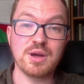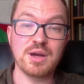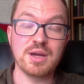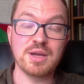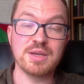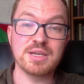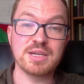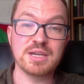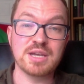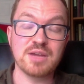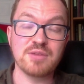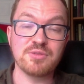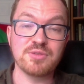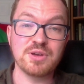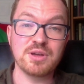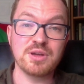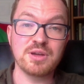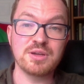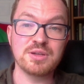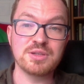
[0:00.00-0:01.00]

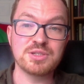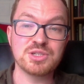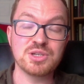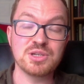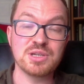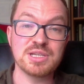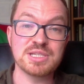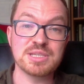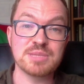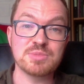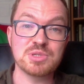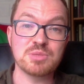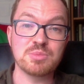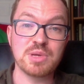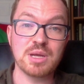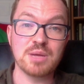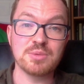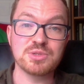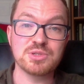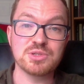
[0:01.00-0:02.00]
undercover journalism to
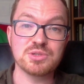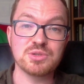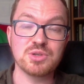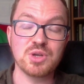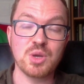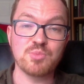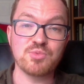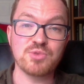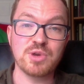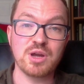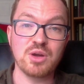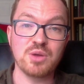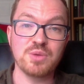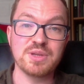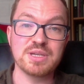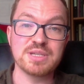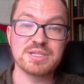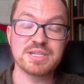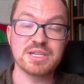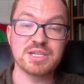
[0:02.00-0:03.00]
be able to operate on
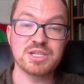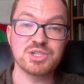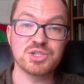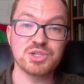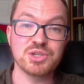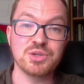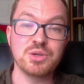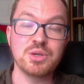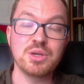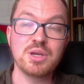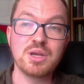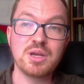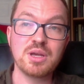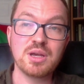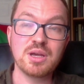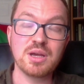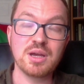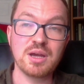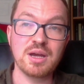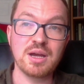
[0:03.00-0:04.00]
this issue,
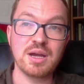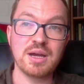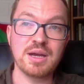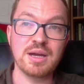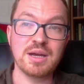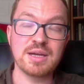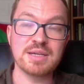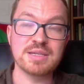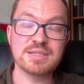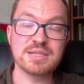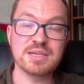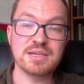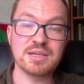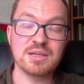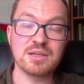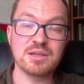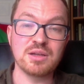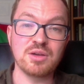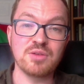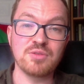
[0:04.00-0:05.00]
as in
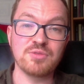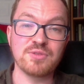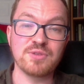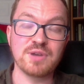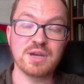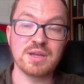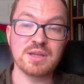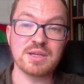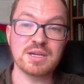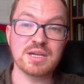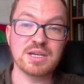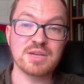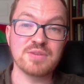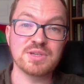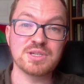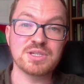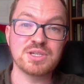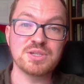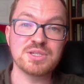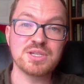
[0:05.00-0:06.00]
a lot of other kind of
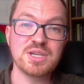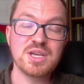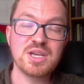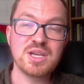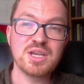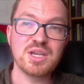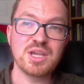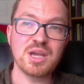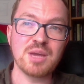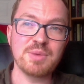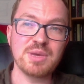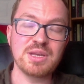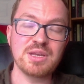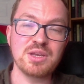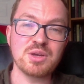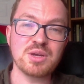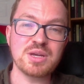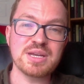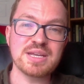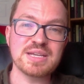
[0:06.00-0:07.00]
issues. Yeah, I mean,
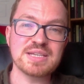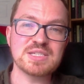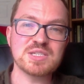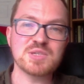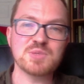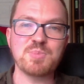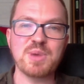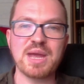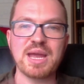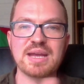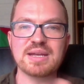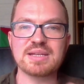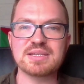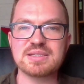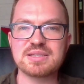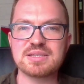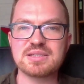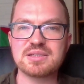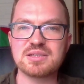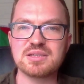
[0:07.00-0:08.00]
you can expect
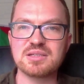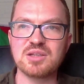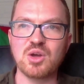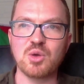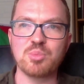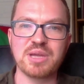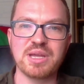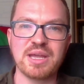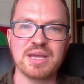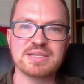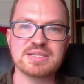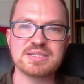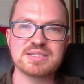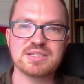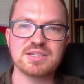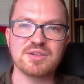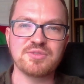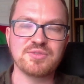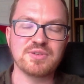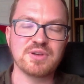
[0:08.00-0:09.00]

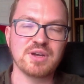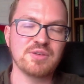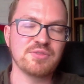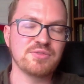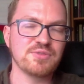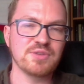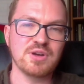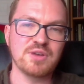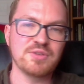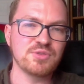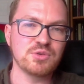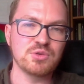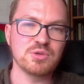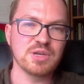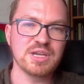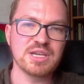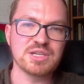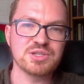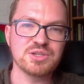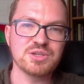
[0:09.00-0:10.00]
lobbyists of all
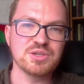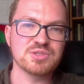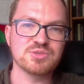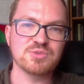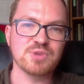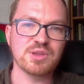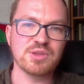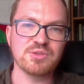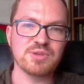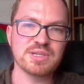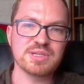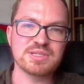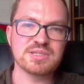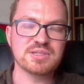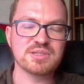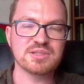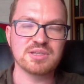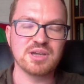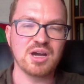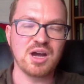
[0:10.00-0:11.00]
issues, whether
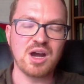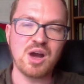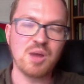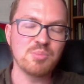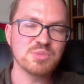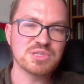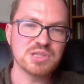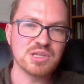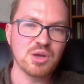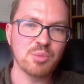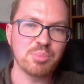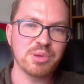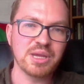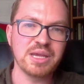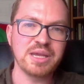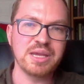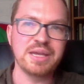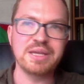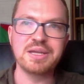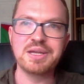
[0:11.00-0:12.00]
it's the arms
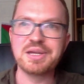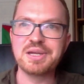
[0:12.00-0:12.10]
lobby,